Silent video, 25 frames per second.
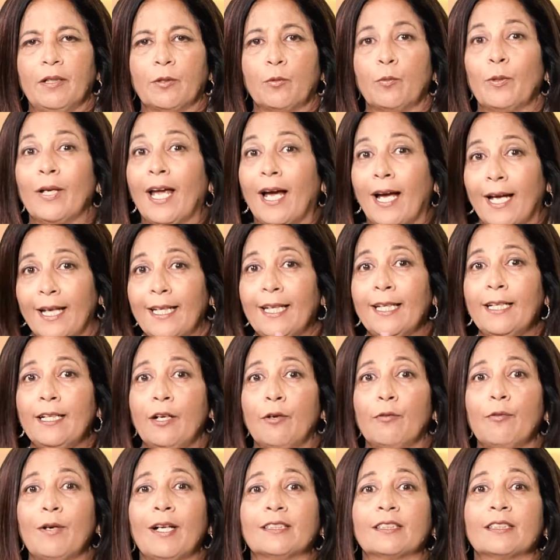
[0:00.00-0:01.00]
We are in a
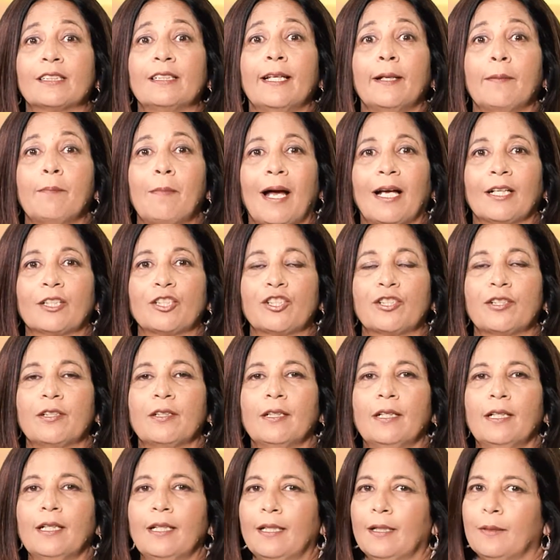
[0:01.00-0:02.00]
wrestling match,
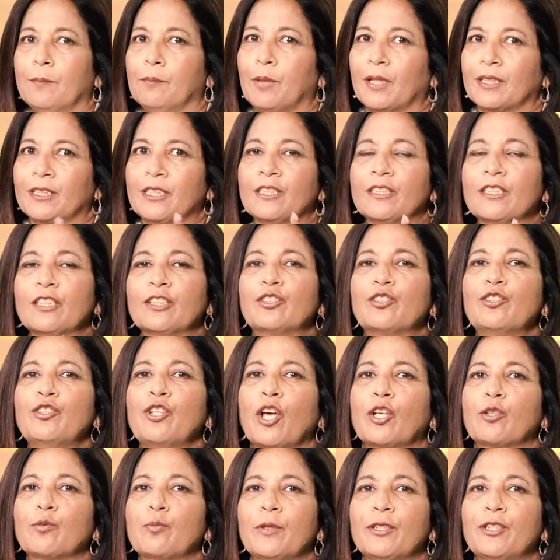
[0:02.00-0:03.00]
but it is
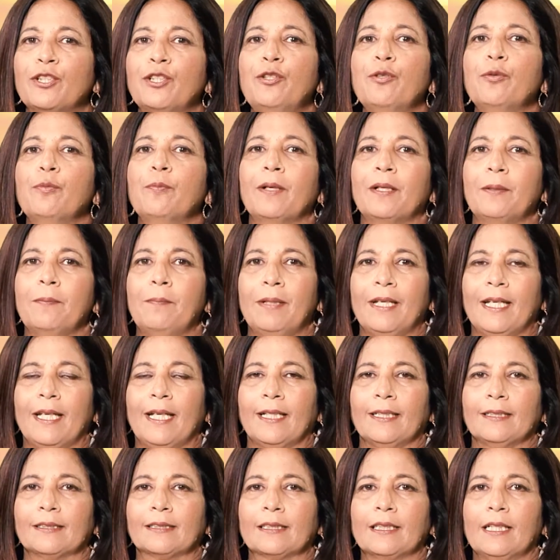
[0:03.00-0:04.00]
not with human
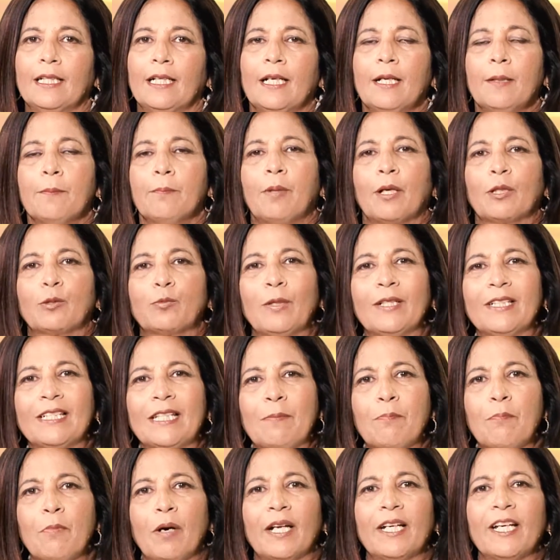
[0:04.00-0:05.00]
beings, but with
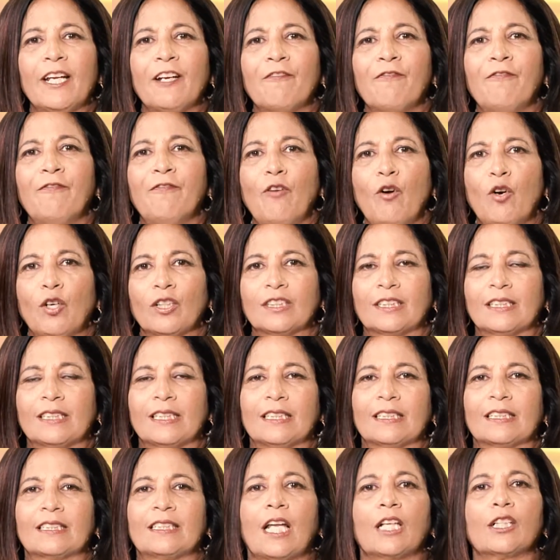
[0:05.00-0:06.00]
demonic
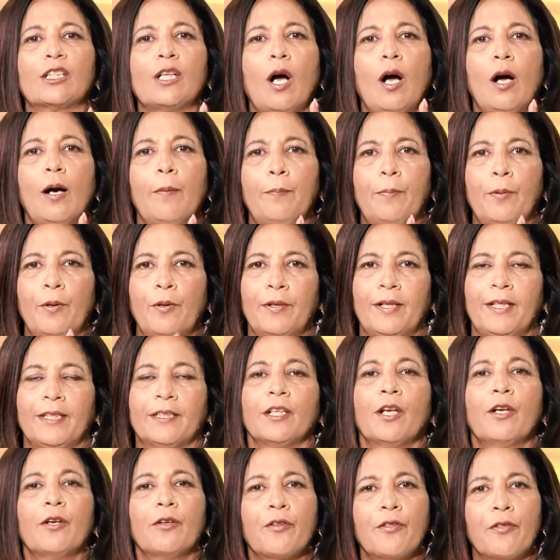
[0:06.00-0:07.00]
forces that operate
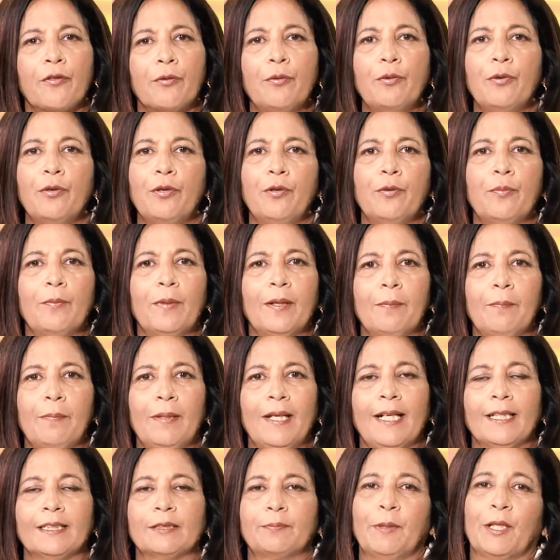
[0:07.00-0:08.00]
through human
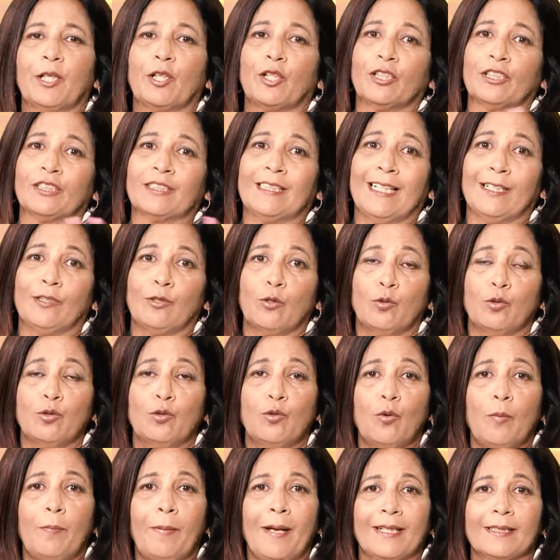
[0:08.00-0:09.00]
beings because they don't know
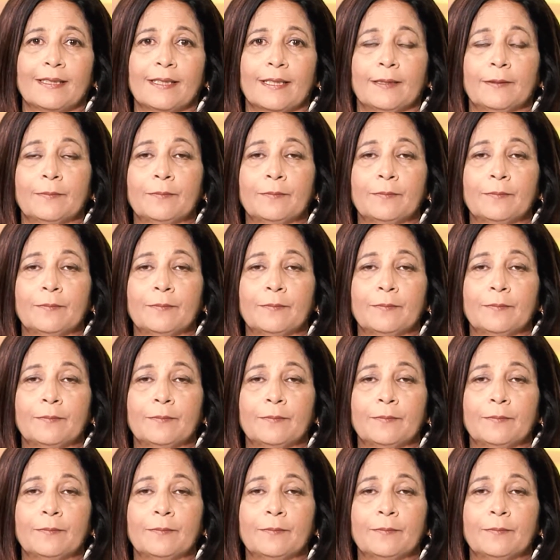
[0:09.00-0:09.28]
better.